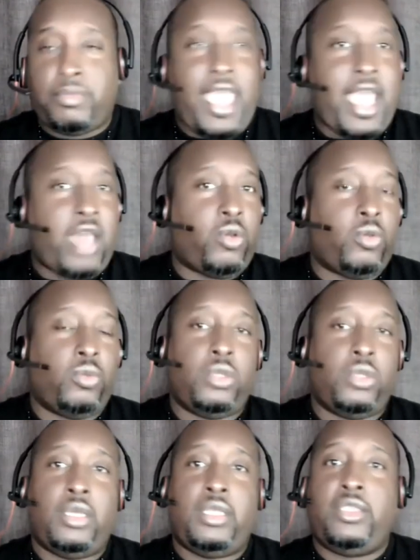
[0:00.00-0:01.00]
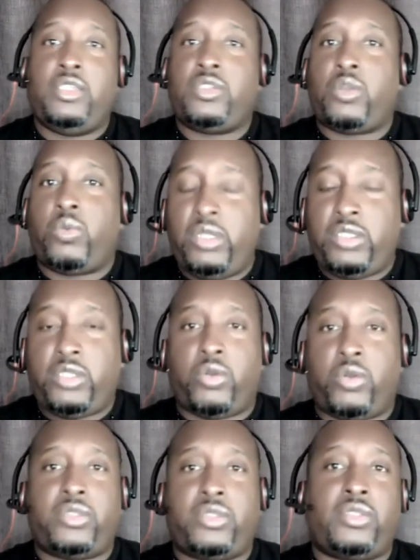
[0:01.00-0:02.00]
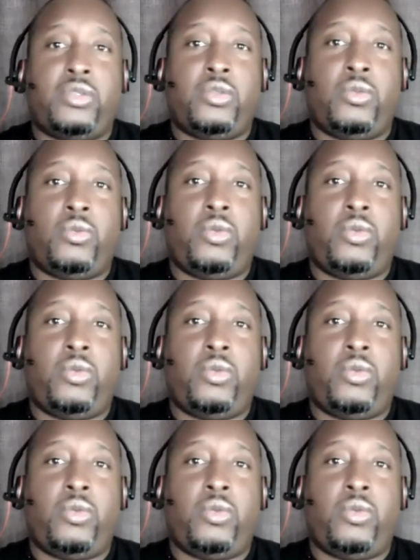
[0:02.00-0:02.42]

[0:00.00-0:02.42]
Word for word: cattle. These are resources.